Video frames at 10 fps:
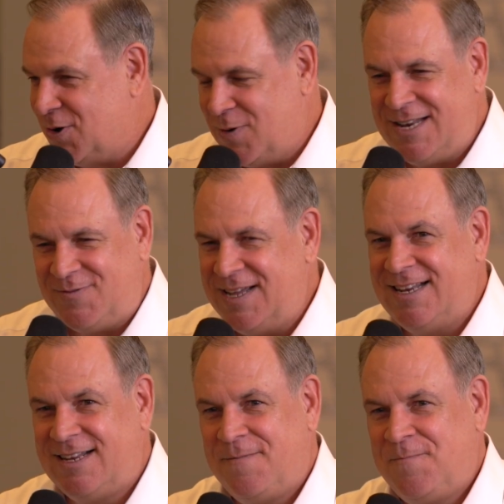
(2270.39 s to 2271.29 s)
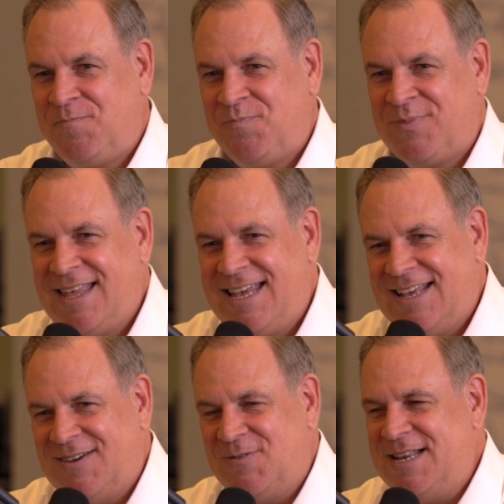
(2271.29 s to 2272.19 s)
not when he was a quarterback and he
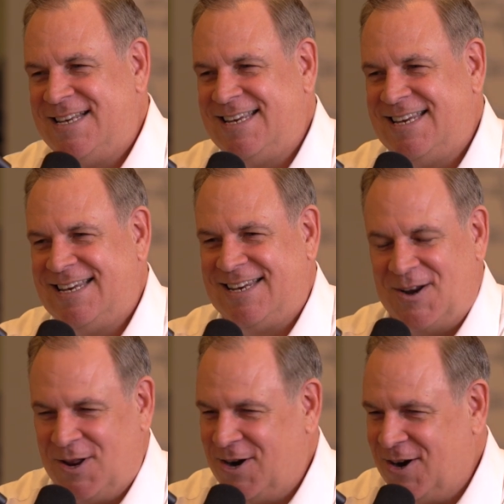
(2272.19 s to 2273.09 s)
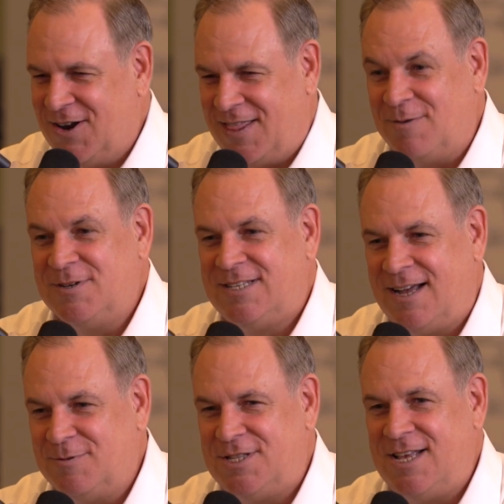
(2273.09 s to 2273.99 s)
got knocked out. No. That was the
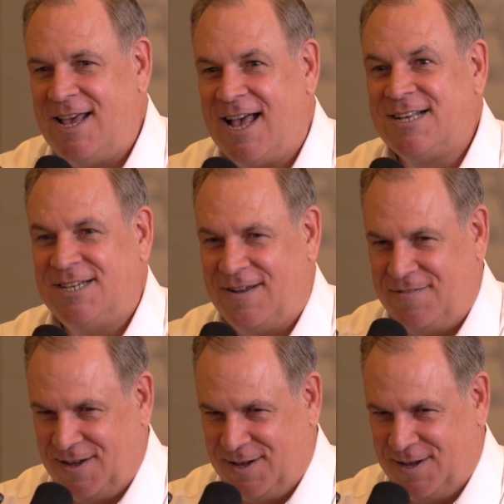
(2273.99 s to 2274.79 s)
XFL.